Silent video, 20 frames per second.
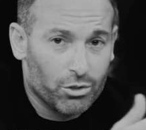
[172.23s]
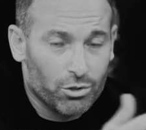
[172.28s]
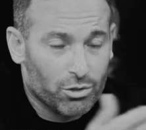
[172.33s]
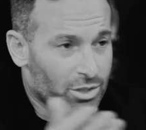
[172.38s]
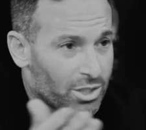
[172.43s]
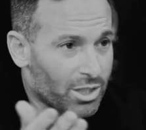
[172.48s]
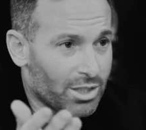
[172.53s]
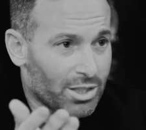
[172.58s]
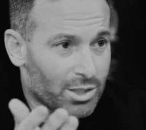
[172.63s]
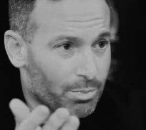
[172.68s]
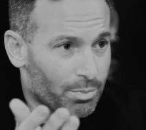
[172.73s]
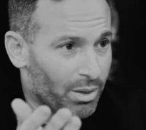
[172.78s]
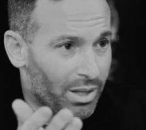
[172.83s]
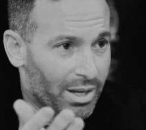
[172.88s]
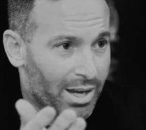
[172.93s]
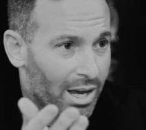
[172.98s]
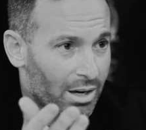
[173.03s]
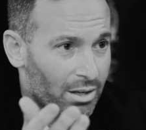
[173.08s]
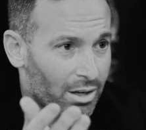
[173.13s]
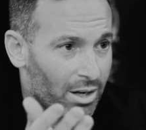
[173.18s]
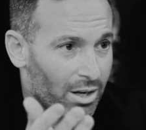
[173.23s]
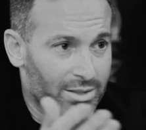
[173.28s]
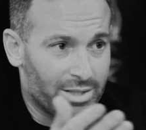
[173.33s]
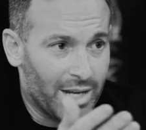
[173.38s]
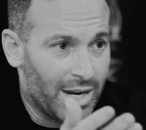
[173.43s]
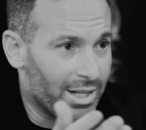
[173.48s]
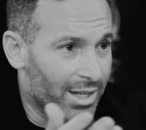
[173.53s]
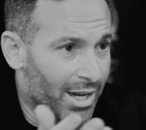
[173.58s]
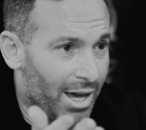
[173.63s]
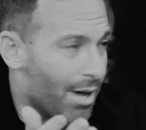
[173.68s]
You see this play out on
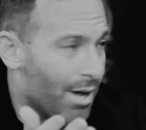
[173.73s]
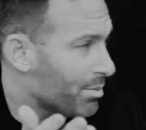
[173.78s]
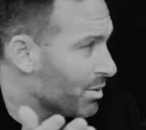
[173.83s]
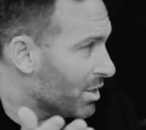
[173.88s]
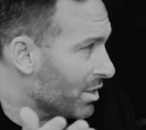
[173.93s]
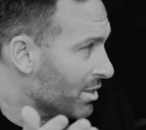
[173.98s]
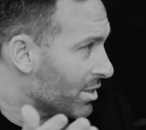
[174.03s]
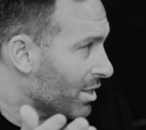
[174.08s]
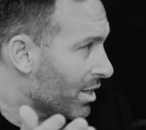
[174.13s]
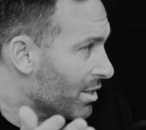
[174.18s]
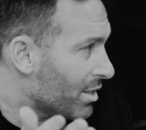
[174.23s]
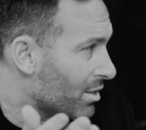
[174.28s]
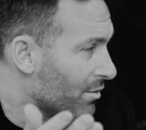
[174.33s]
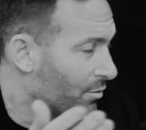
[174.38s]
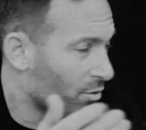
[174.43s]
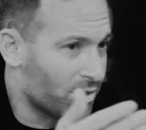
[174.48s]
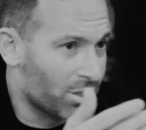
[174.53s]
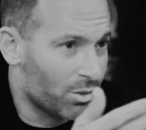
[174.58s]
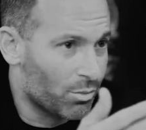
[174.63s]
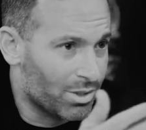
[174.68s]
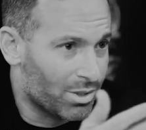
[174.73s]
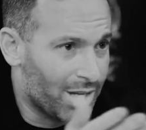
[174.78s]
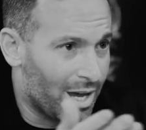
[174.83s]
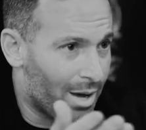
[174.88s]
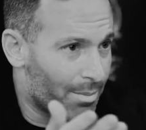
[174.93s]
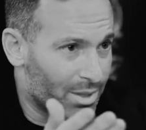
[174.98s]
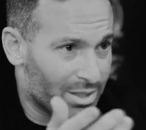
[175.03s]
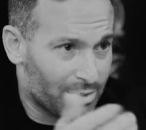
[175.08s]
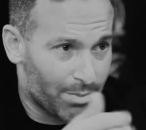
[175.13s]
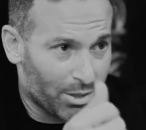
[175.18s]
dating apps these days. Have you seen what's
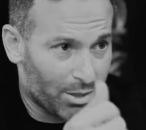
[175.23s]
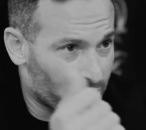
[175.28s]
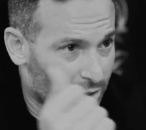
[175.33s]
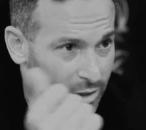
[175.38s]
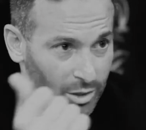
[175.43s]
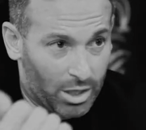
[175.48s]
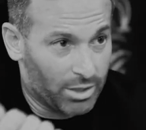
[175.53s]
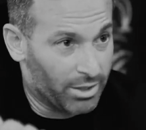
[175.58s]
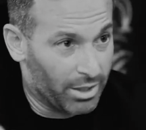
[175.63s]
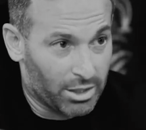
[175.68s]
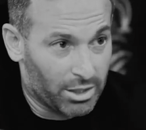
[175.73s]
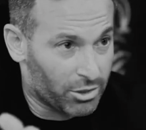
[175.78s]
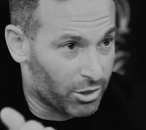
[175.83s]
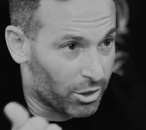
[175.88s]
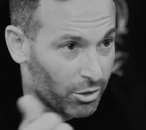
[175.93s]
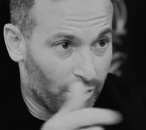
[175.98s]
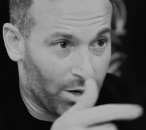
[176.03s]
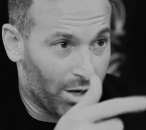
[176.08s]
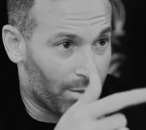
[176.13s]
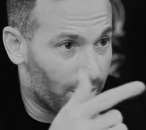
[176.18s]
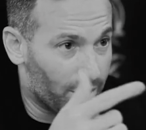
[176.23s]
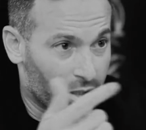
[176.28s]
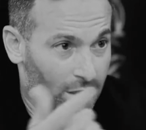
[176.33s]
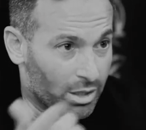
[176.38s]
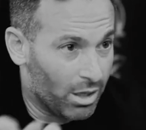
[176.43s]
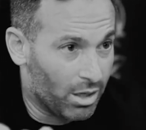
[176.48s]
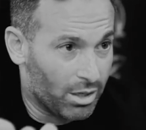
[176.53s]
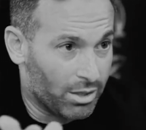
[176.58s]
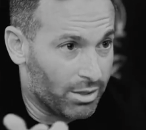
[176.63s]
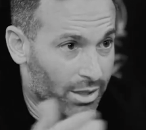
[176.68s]
happened, especially on Instagram
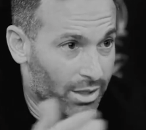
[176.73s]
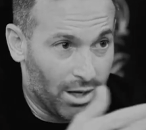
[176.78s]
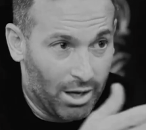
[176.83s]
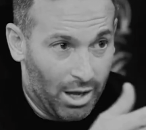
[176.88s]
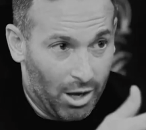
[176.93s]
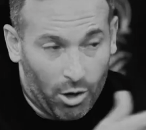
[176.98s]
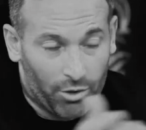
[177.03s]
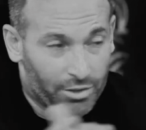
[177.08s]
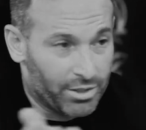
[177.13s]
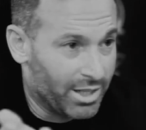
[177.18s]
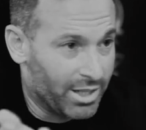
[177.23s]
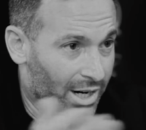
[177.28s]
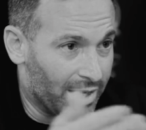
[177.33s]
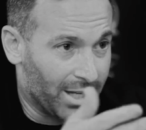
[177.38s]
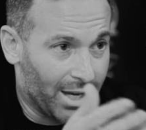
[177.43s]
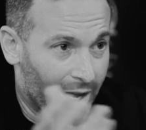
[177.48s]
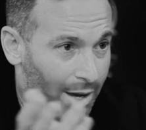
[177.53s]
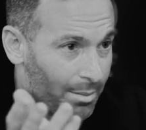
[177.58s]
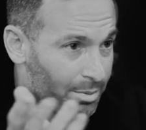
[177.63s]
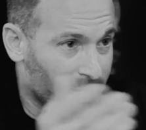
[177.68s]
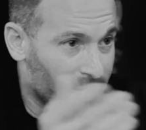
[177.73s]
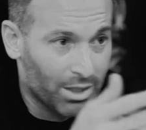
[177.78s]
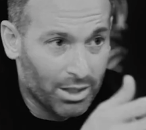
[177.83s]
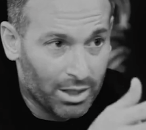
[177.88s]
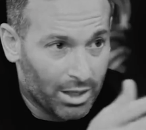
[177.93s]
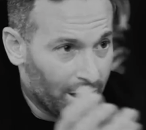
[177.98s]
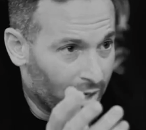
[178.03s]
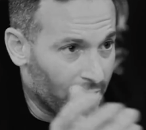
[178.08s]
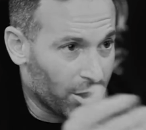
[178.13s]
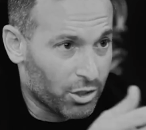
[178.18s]
and on all the dating
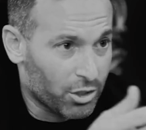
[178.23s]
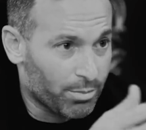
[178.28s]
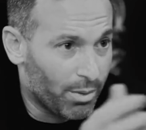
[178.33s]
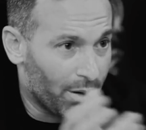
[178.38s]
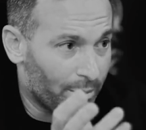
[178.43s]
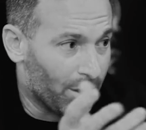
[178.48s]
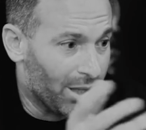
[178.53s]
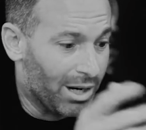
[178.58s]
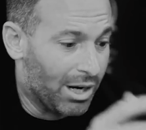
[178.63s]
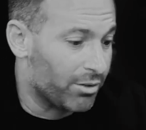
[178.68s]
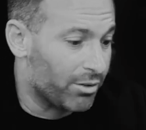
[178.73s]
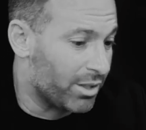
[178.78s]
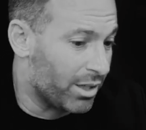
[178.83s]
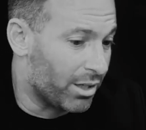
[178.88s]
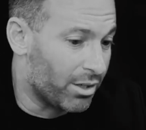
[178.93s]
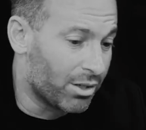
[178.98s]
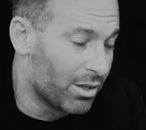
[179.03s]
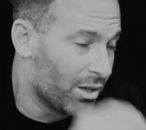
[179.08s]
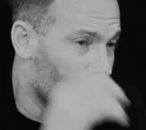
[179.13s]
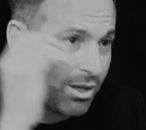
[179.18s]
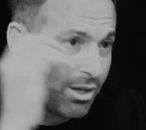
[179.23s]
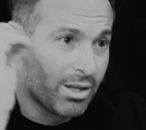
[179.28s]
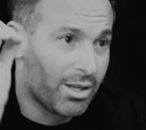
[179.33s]
apps, Hinge, Bumble, and out there?